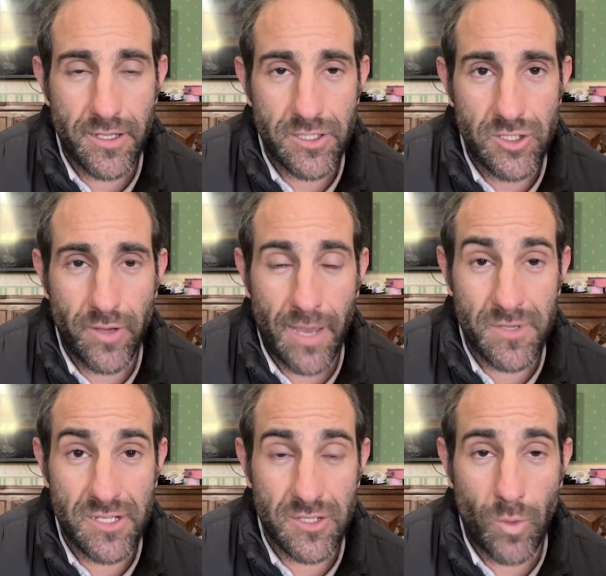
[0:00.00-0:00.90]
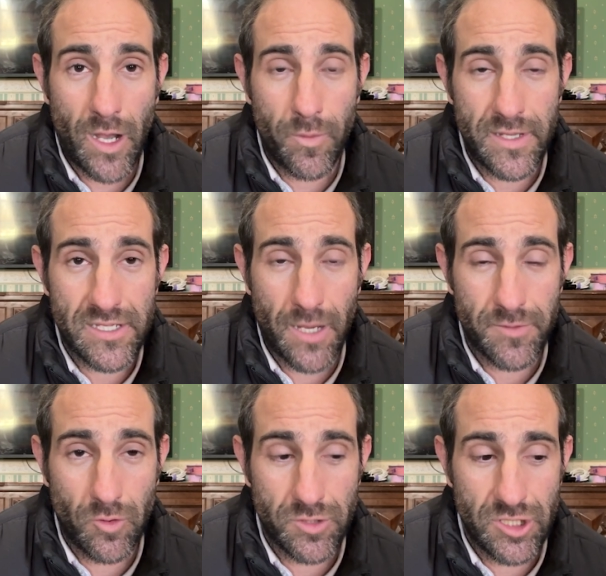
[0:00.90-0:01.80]
Stuart Edmonds does well with these types
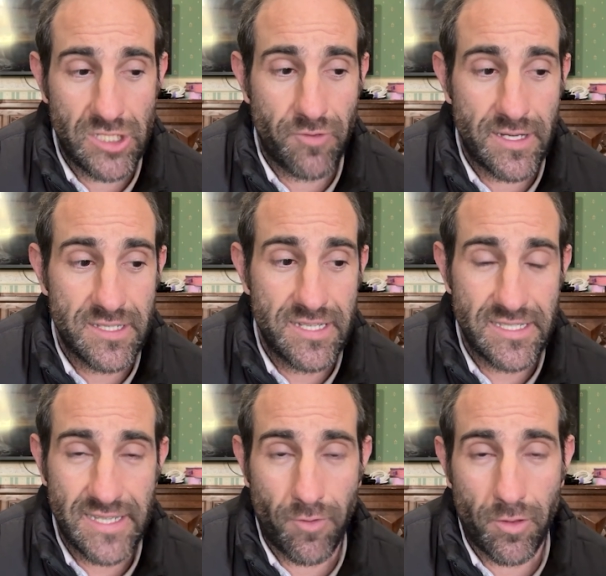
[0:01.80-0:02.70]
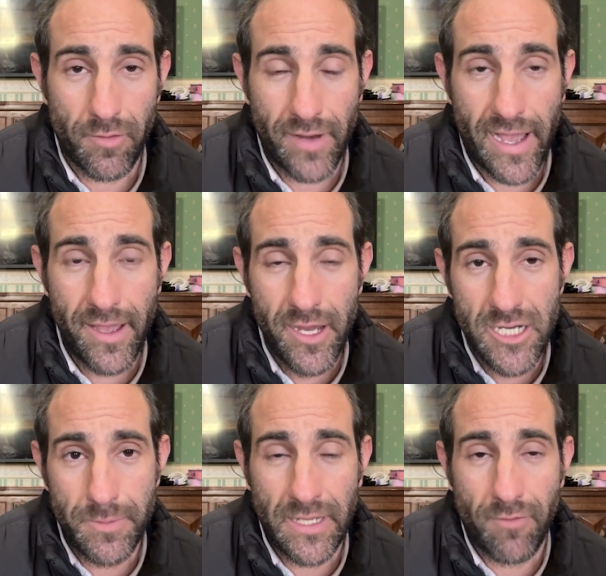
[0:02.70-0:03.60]
of horses. She's rated 6-7 on the flat.
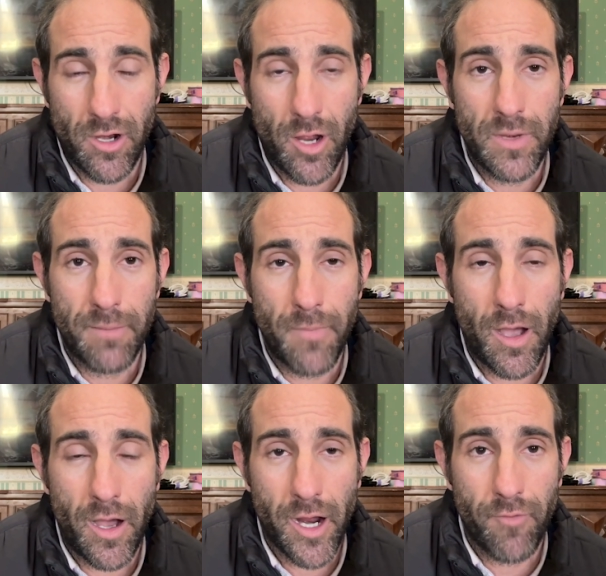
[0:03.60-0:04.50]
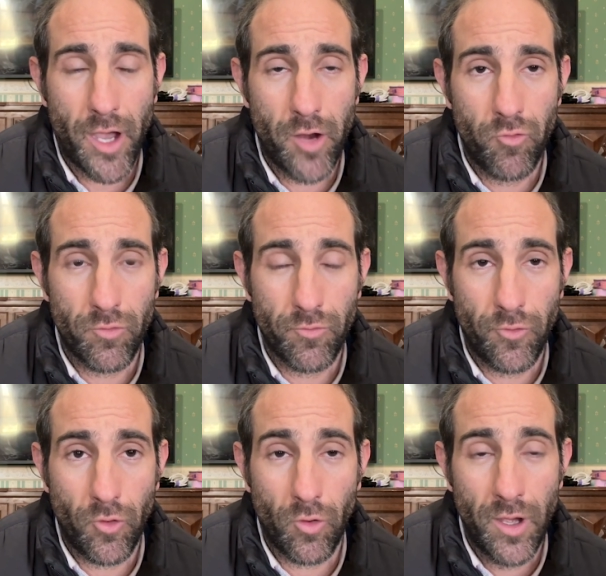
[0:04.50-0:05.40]
She's been given an opening mark of
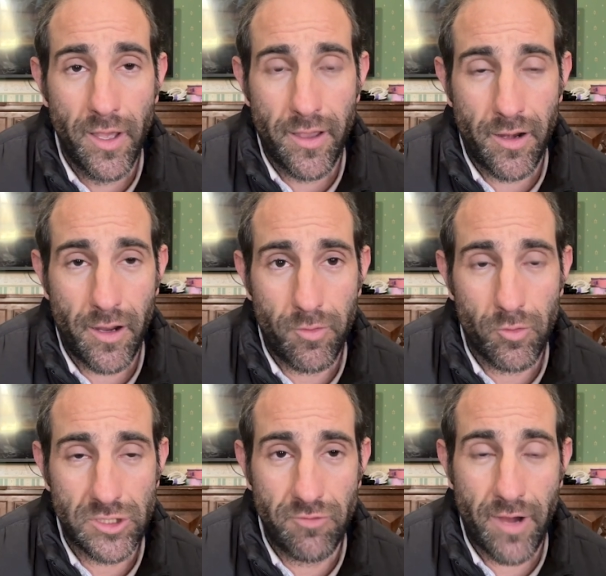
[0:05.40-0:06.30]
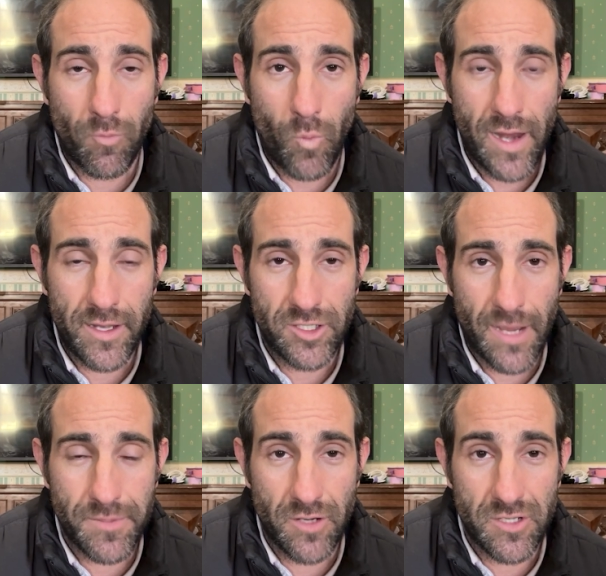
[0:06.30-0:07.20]
104. And I thought she ran well at
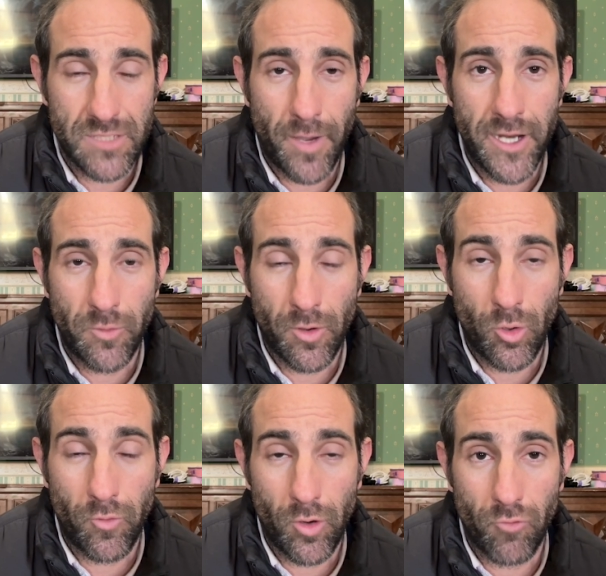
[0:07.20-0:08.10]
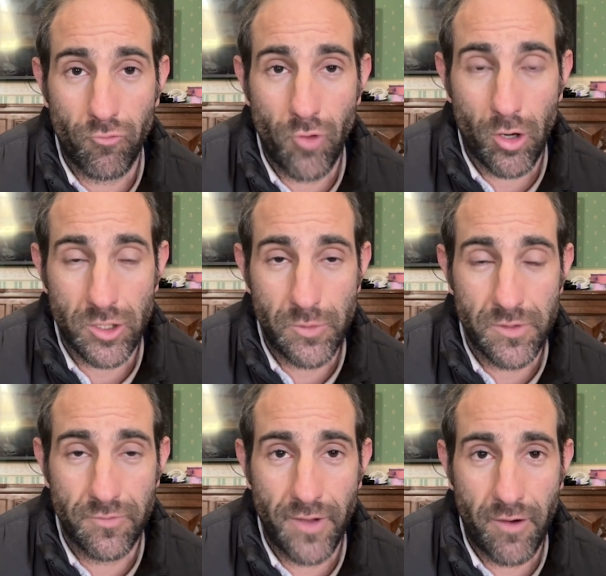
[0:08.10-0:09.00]
Chepstow despite doing an awful lot wrong. She
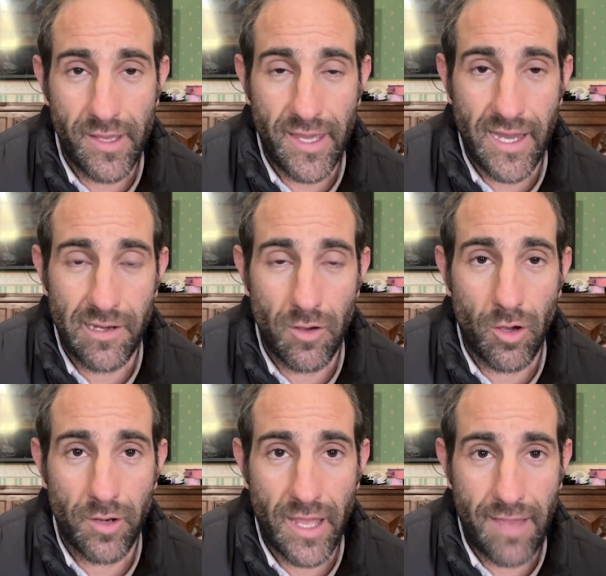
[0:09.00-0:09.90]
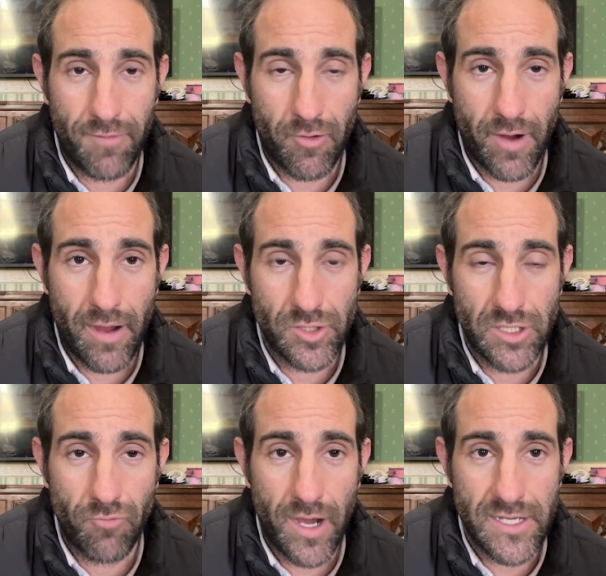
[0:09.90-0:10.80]
was very keen on heavy ground. She
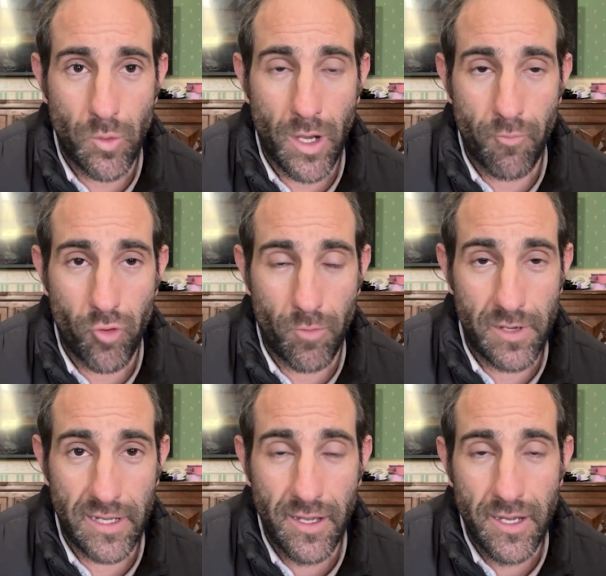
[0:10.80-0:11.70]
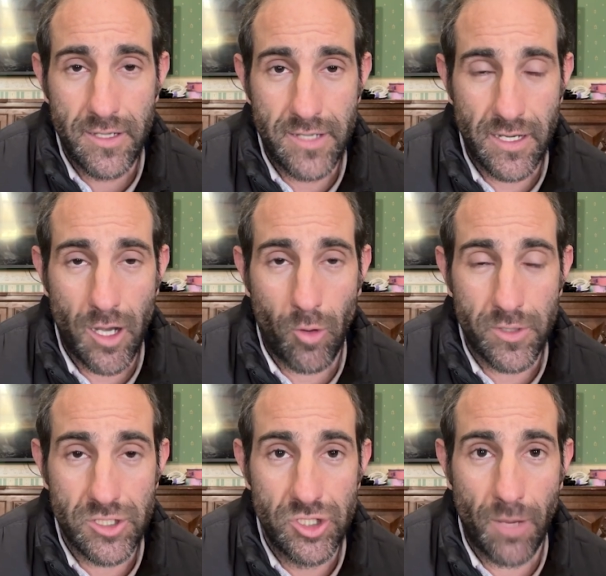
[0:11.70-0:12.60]
raced quite promptly, didn't
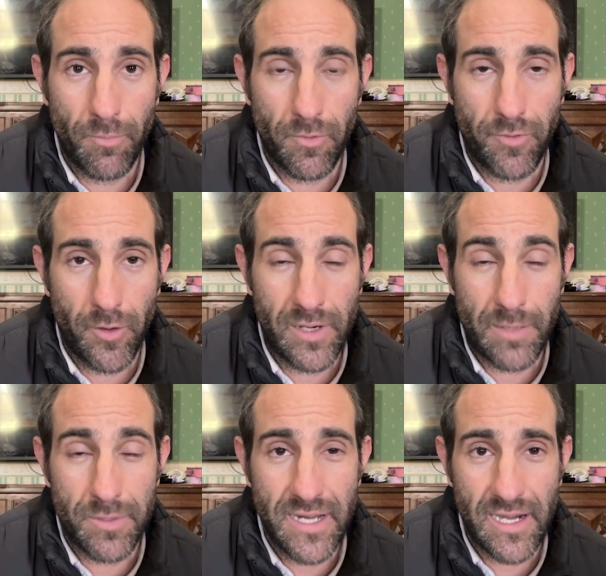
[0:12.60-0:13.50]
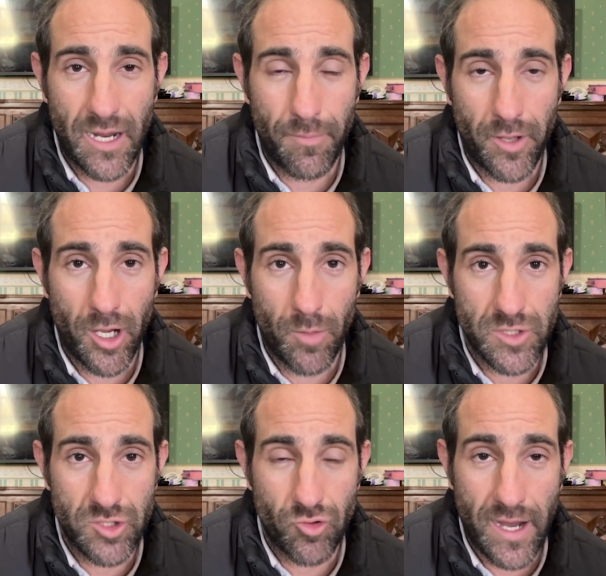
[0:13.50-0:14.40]
always jump fluently, particularly up the home
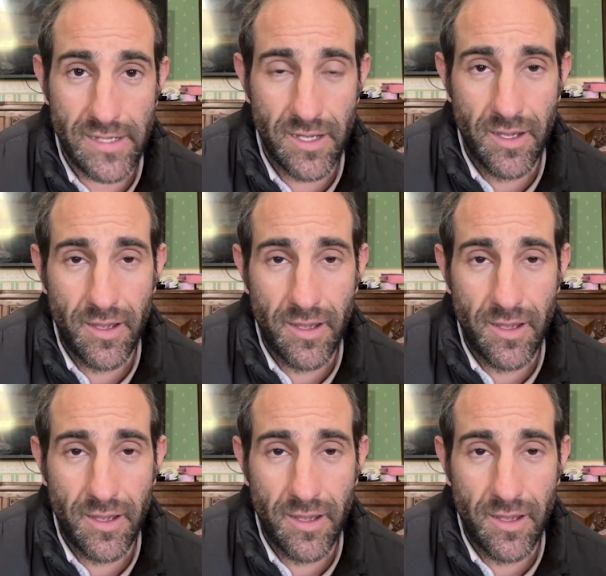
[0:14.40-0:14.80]
straight.